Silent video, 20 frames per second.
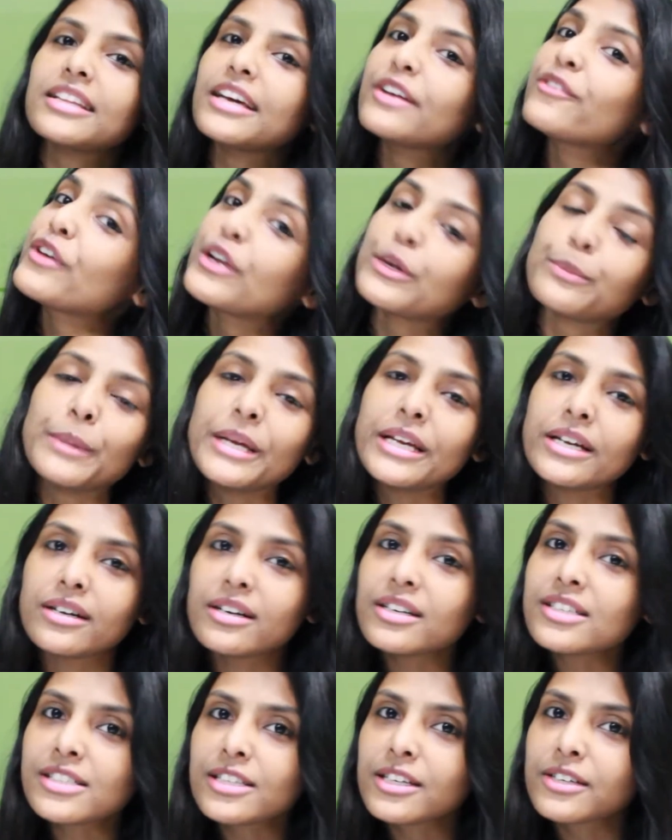there will be
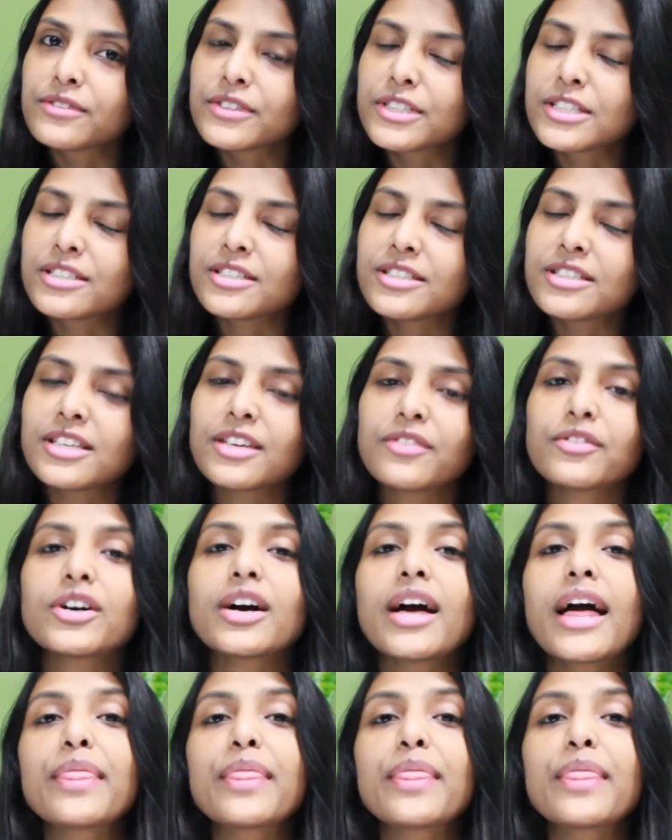a service receiver,